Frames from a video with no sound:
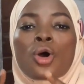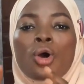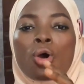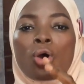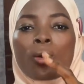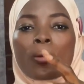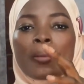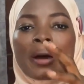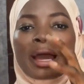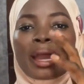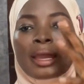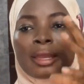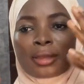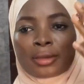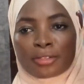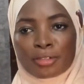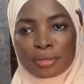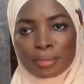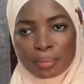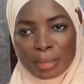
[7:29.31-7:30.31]
or
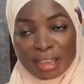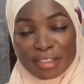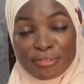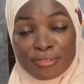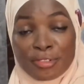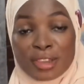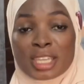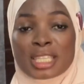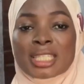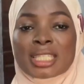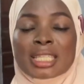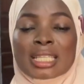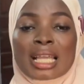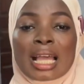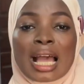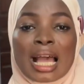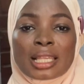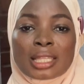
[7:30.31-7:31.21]
my face